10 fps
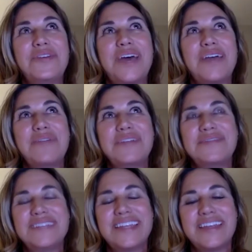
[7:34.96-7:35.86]
I would
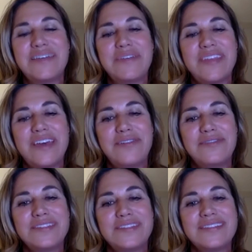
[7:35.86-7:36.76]
have done it without
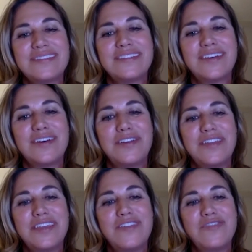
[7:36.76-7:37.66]
all
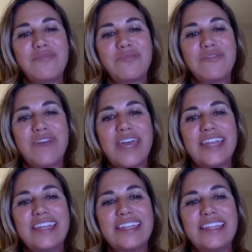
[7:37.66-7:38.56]
that you
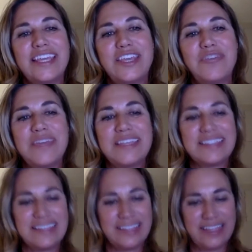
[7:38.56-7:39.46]
provided. Like you
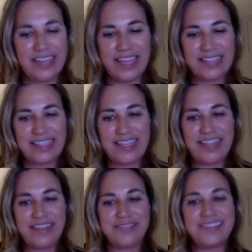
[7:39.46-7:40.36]
basically said,
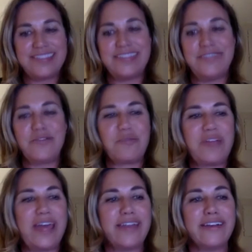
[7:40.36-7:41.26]
here's the silver
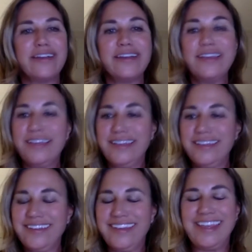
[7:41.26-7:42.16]
platter.
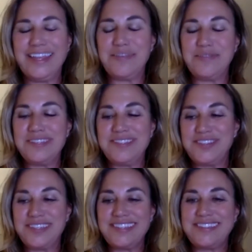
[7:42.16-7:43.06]
And it was
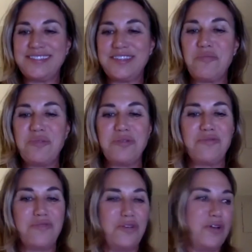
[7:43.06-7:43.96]
just so
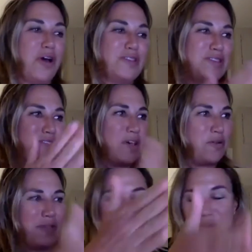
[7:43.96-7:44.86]
beautiful,
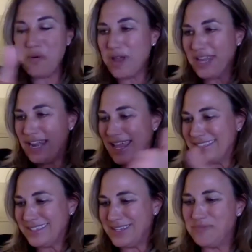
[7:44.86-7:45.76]
so
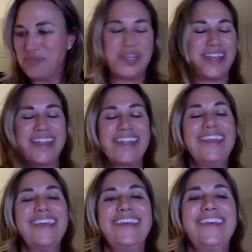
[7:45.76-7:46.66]
organized and put
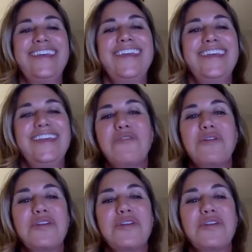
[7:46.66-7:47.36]
in order.